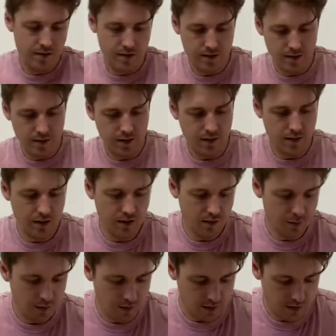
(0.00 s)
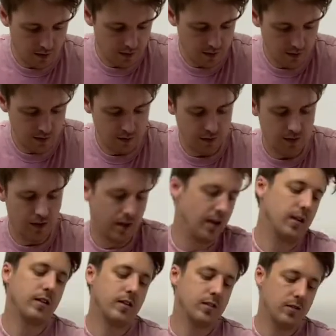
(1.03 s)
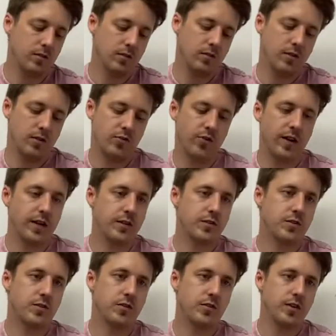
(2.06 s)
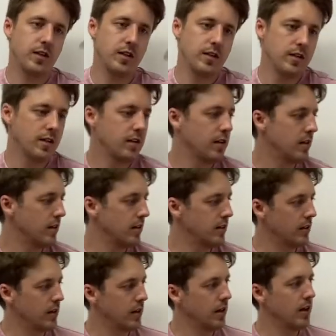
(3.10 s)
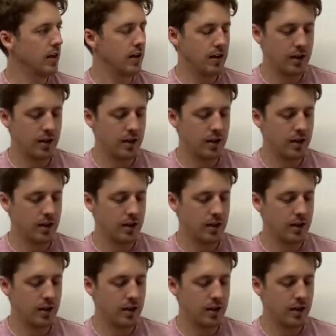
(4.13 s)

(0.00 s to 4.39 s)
this pot with our little drainage screen. See that?